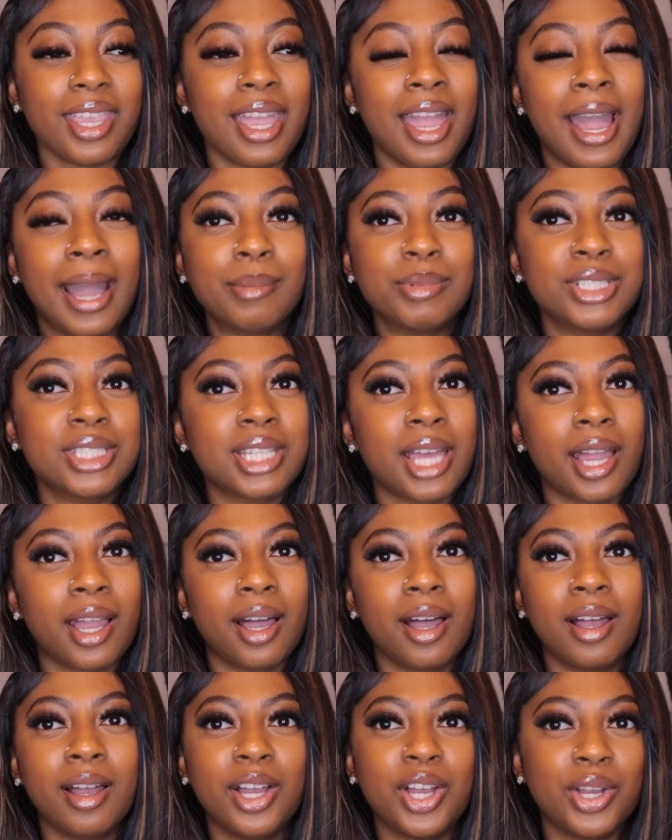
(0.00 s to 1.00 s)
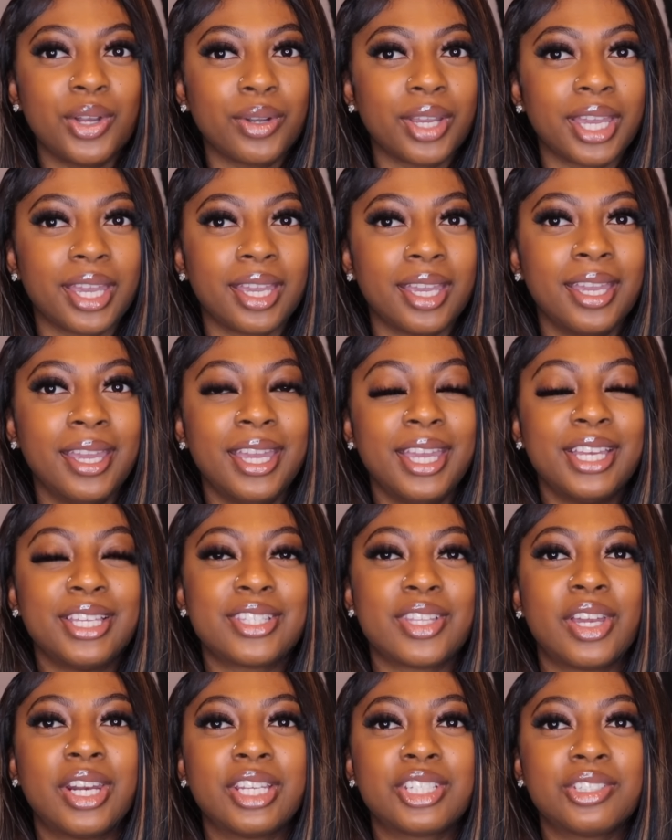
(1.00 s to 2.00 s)
I'm just like, oh, okay.
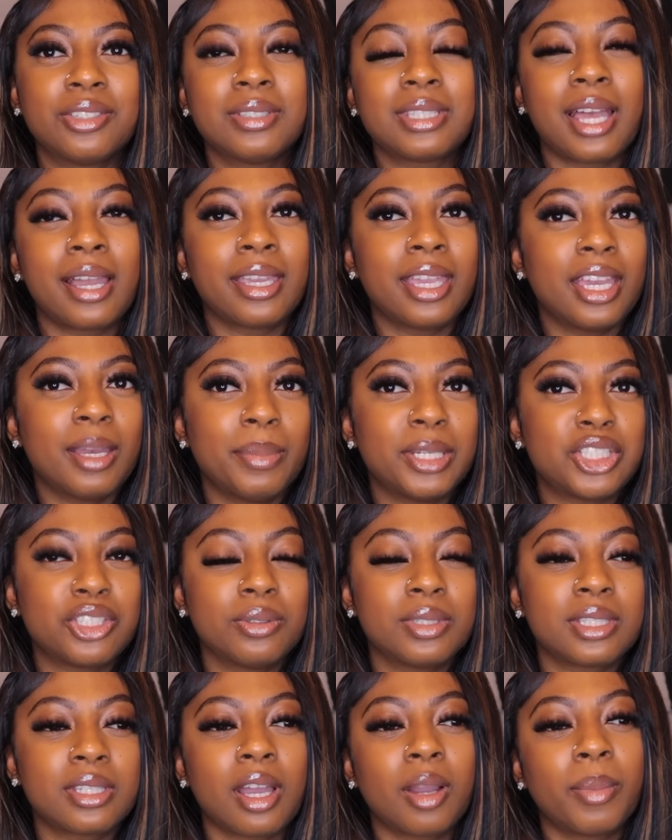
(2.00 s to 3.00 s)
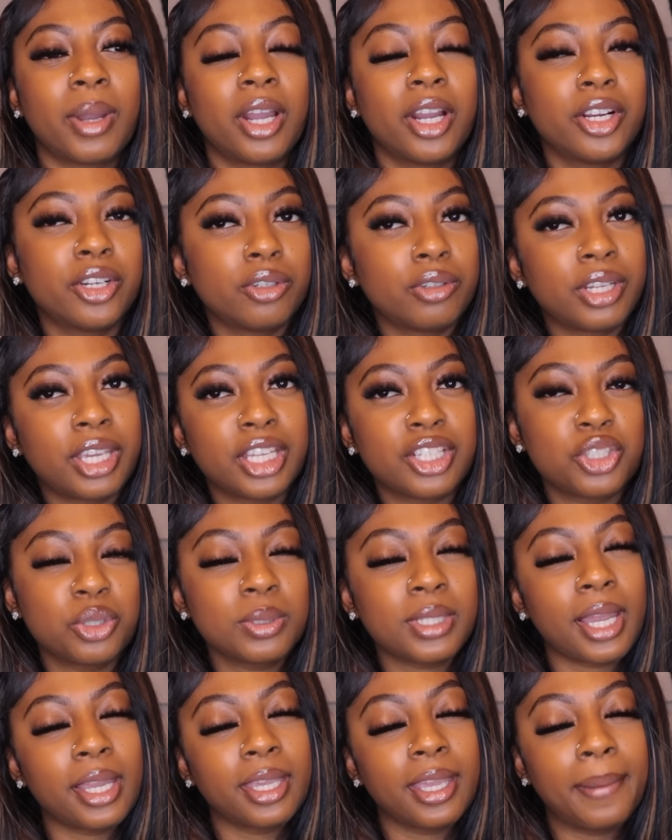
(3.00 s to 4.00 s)
So then she was like, yeah, but she was talking about her dude again. She
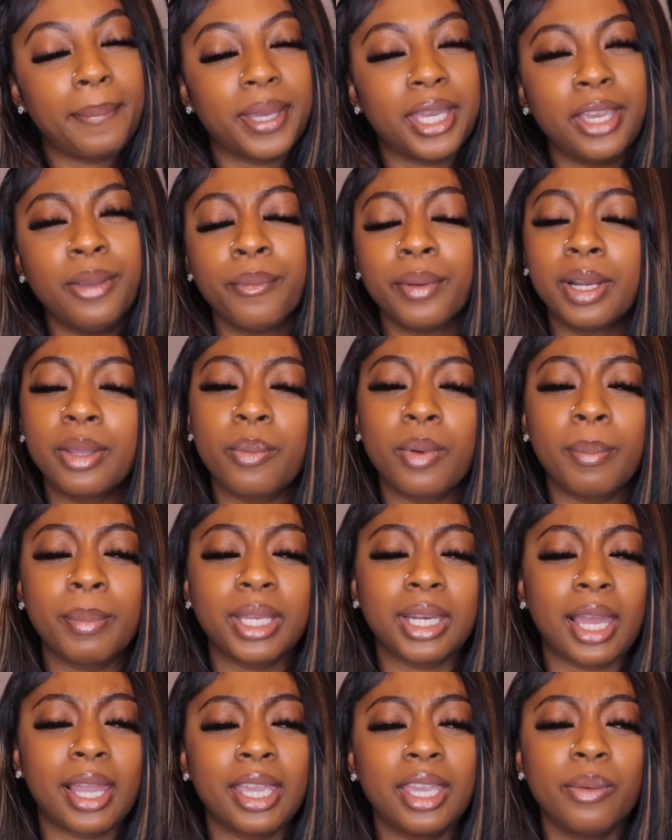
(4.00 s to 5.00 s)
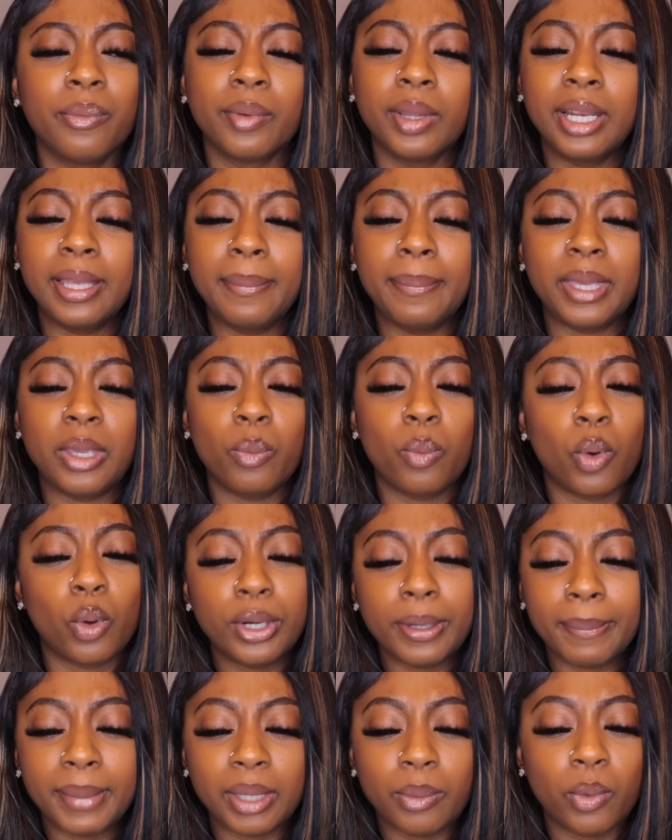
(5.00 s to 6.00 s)
was like, yeah, but he really want me. Like, he really be
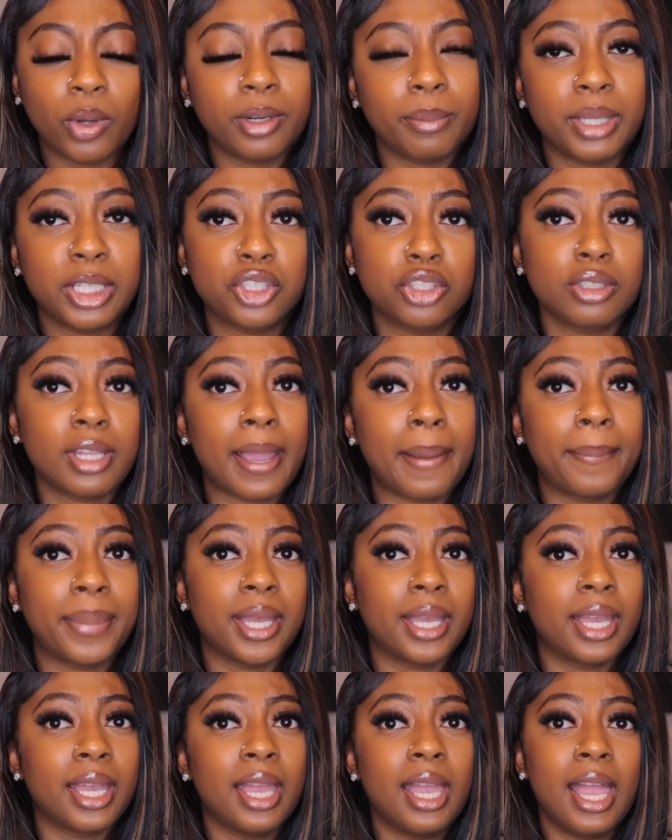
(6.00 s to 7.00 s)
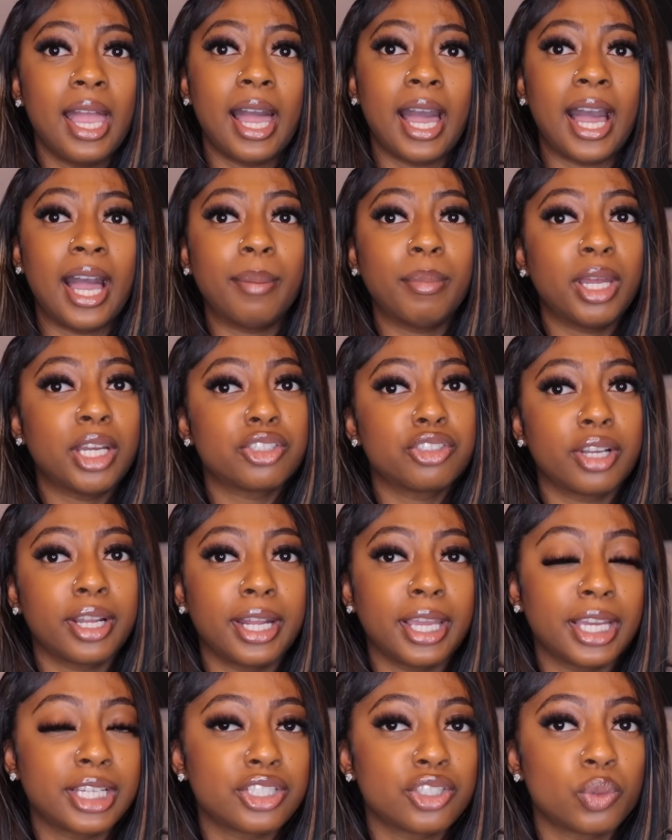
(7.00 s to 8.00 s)
wanting me. She was like, but I'm not trying
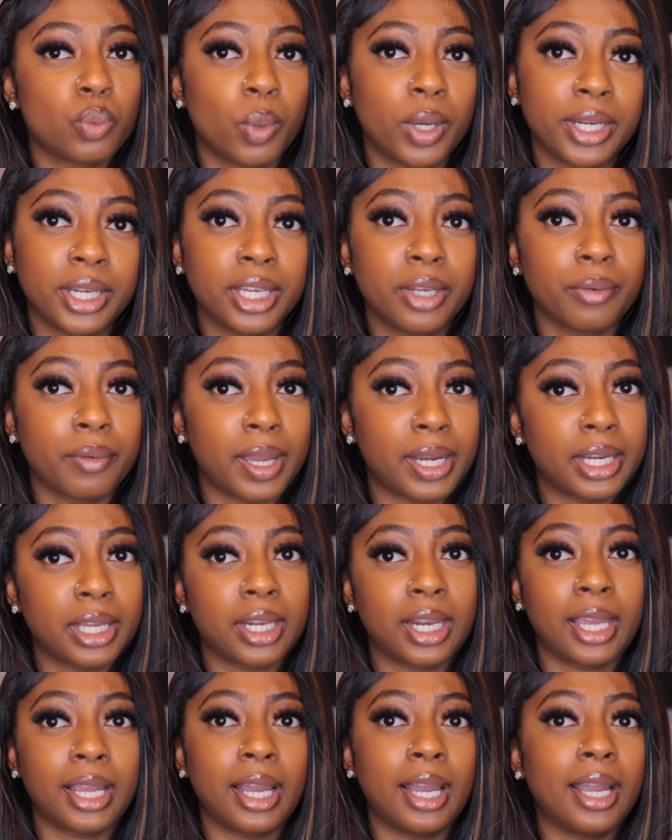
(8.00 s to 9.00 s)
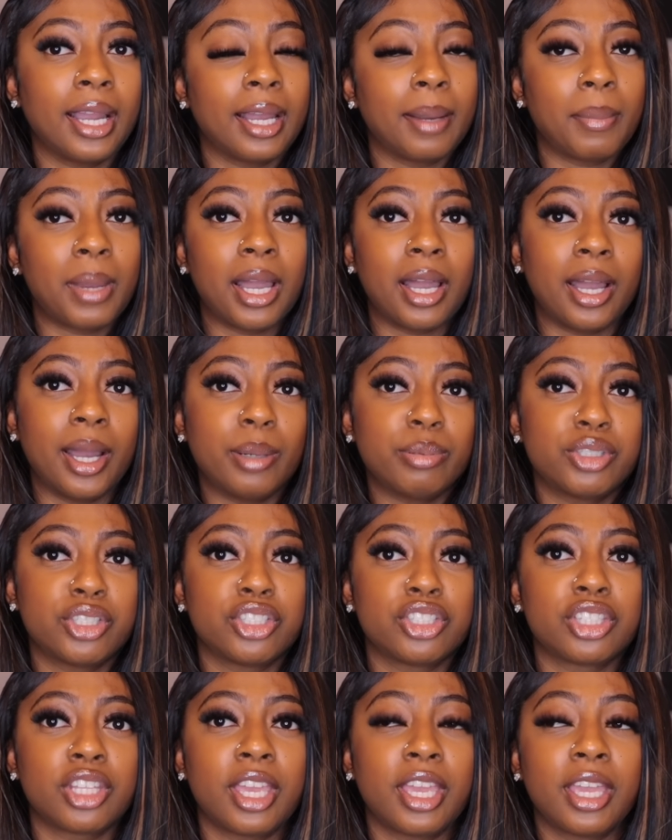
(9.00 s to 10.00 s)
to have just one nigga right now. Like, I got my options.